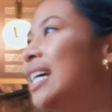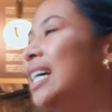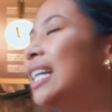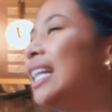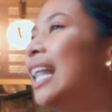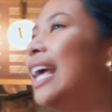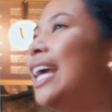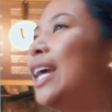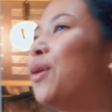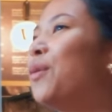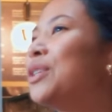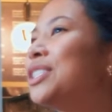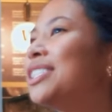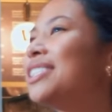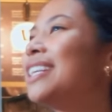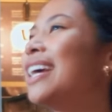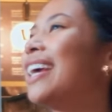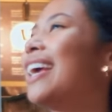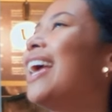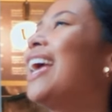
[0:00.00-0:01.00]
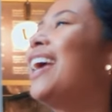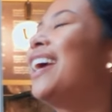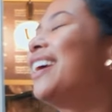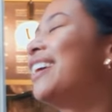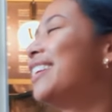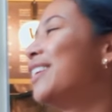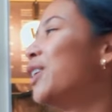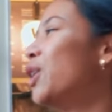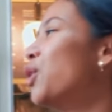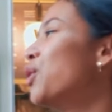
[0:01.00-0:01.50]
Like, we just like, hey,
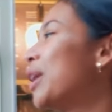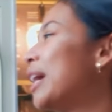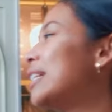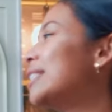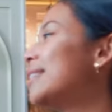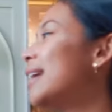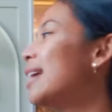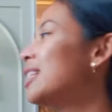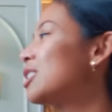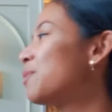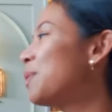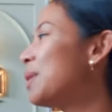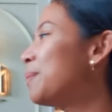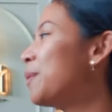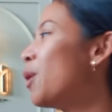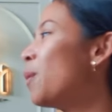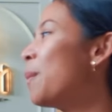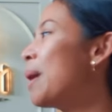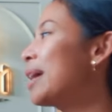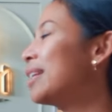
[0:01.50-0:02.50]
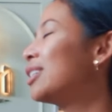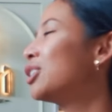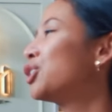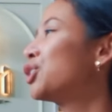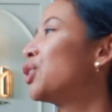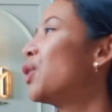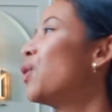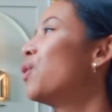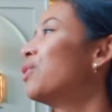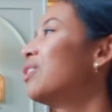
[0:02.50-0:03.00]
you know, you can touch people by the
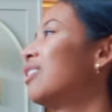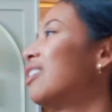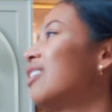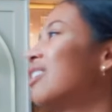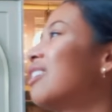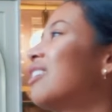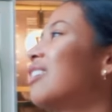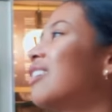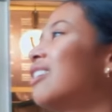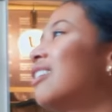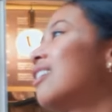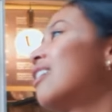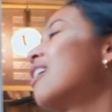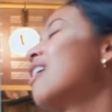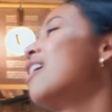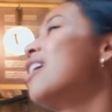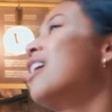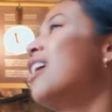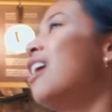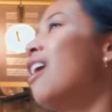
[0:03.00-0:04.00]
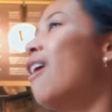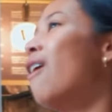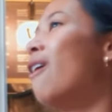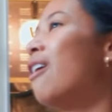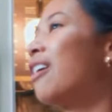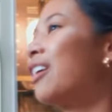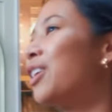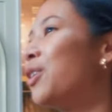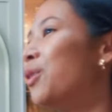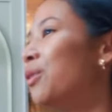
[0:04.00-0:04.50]
shoulder
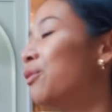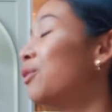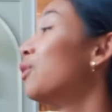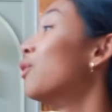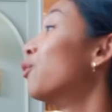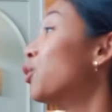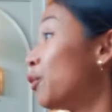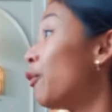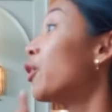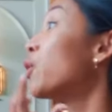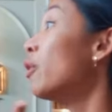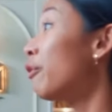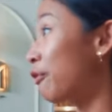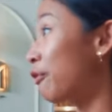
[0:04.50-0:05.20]
or you, for your